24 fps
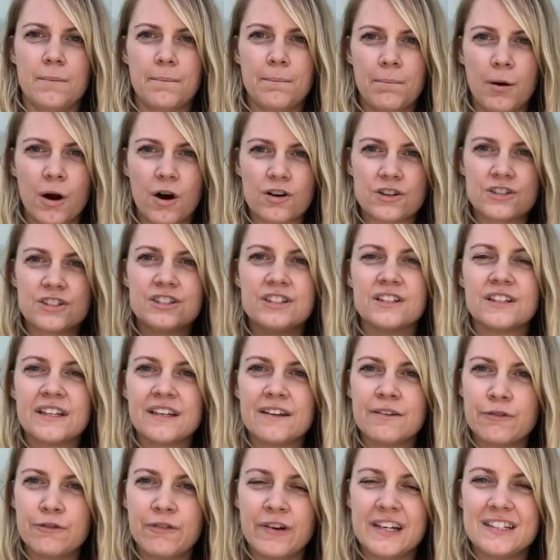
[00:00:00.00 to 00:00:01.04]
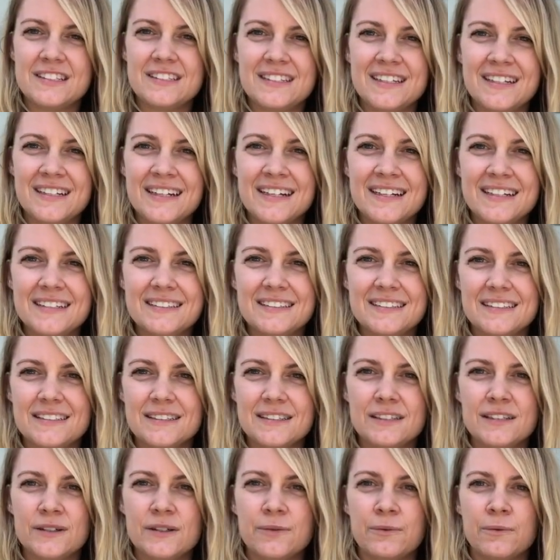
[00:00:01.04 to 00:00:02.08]
personally facing it
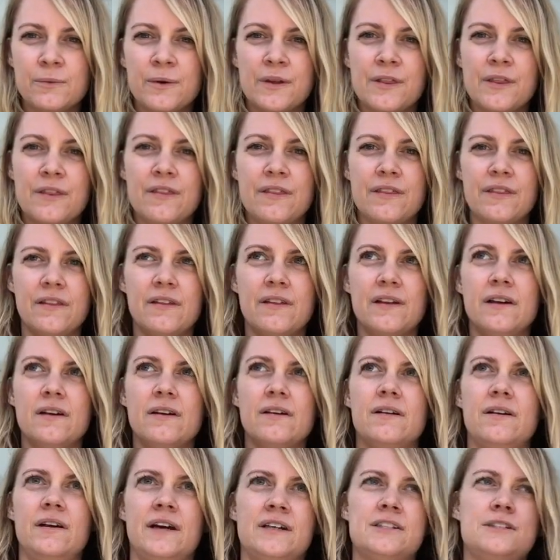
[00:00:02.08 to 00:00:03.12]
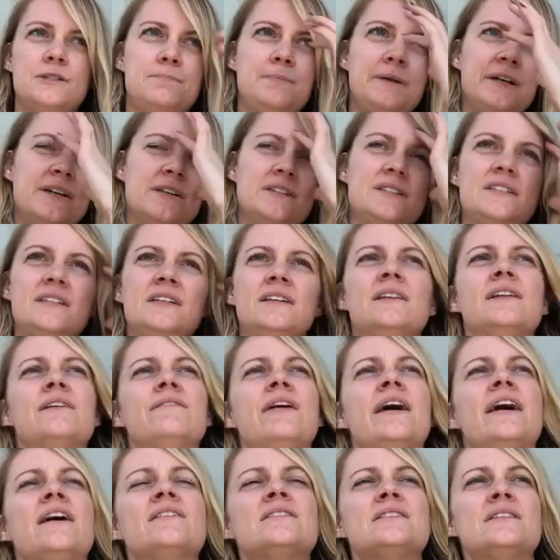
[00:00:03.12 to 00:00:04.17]
with experiencing the
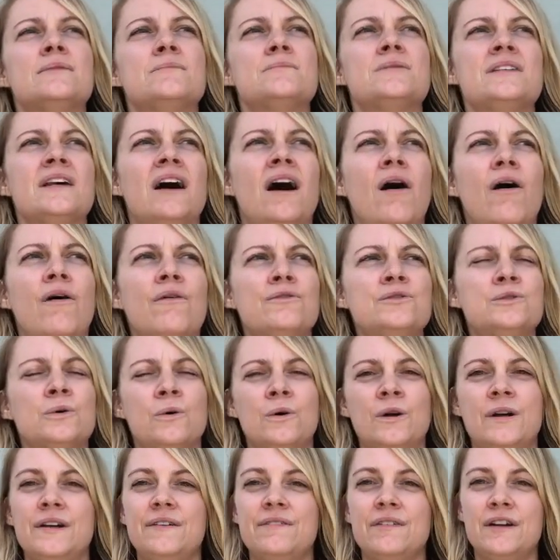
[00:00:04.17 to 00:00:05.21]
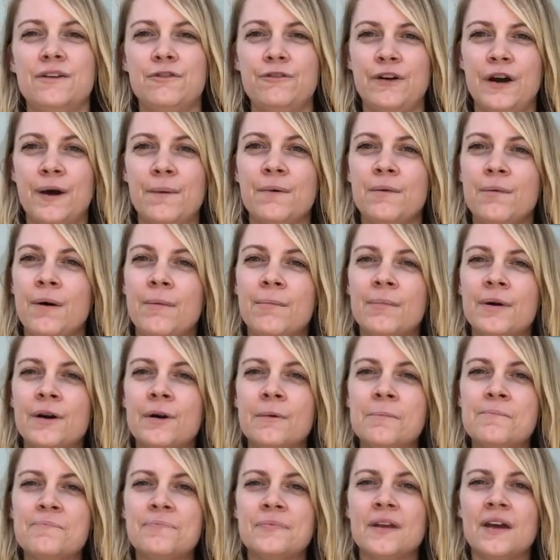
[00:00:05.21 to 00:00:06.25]
virus themselves or even a family
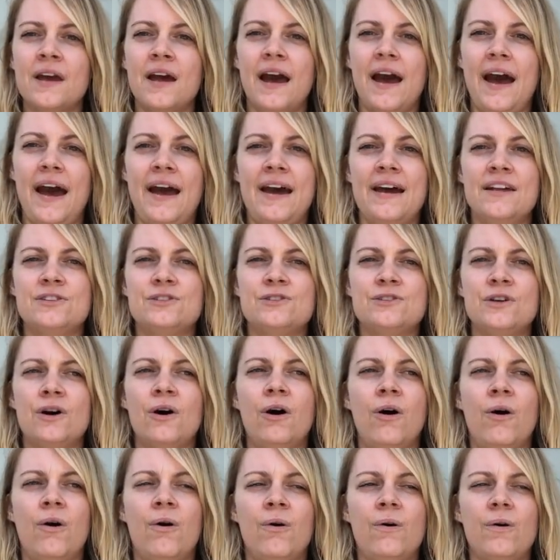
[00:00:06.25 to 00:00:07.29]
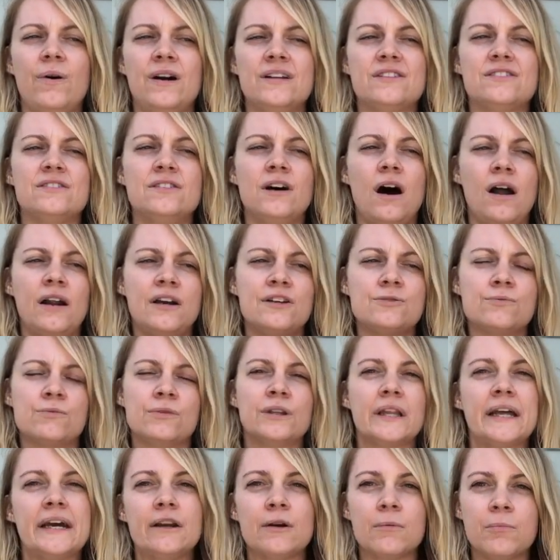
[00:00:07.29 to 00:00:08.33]
member, and so it's not as
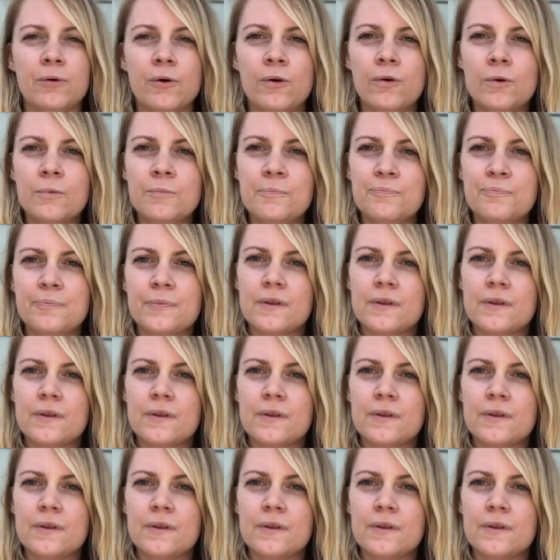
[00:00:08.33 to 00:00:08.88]
relatable,